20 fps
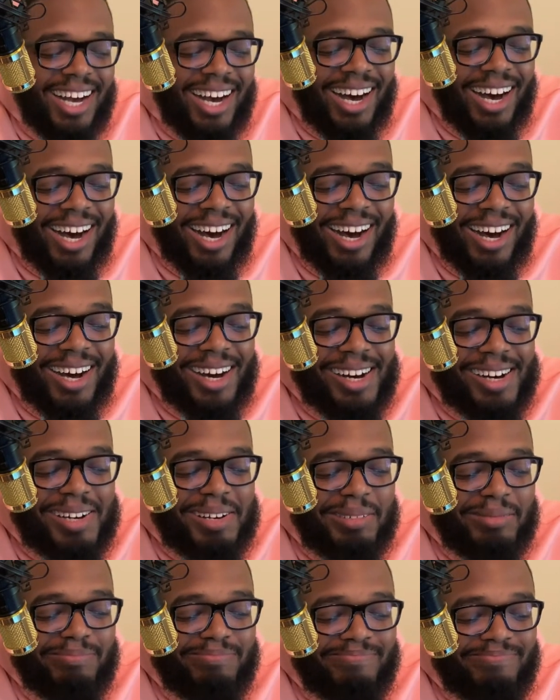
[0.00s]

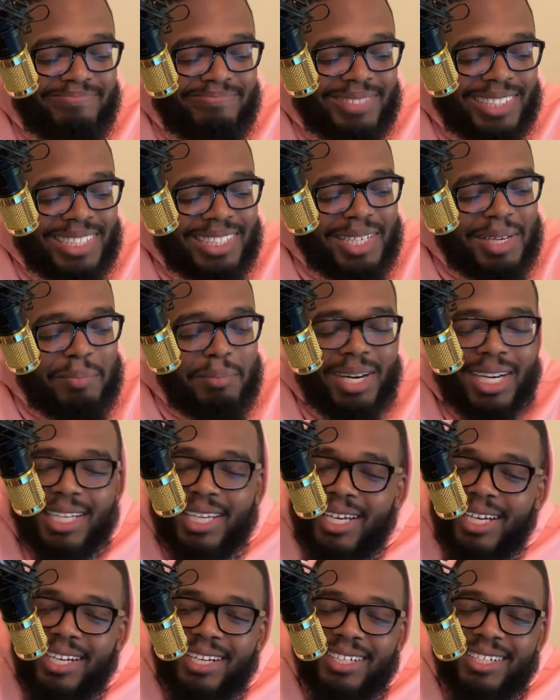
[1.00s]
But
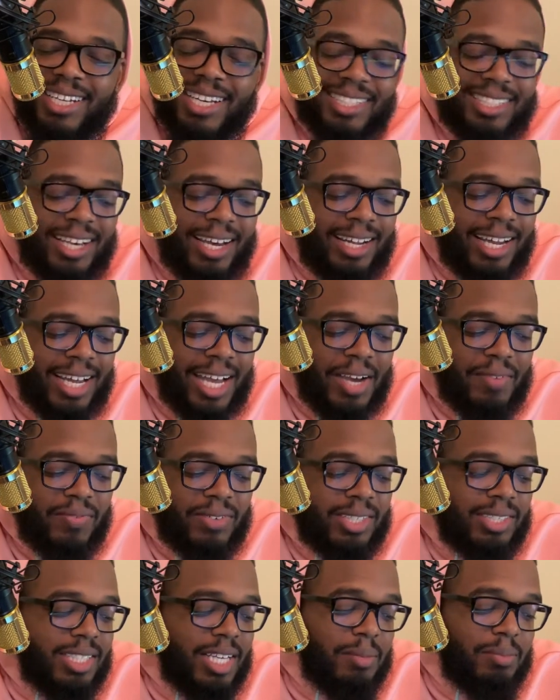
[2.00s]
yeah, that's all I got for
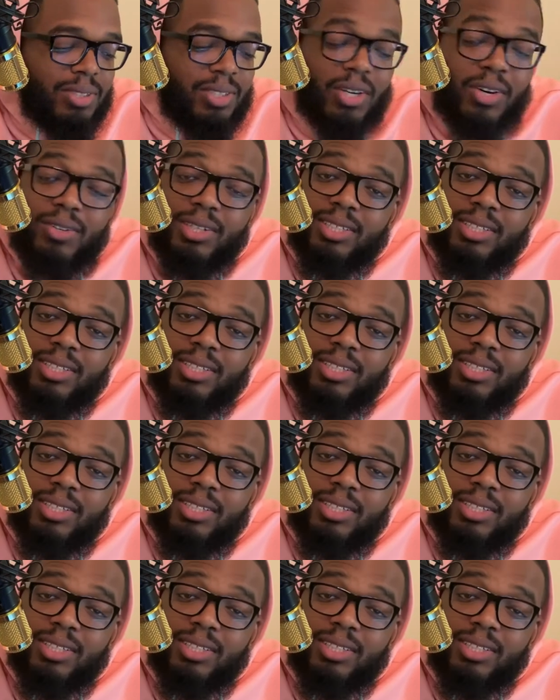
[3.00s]
this episode.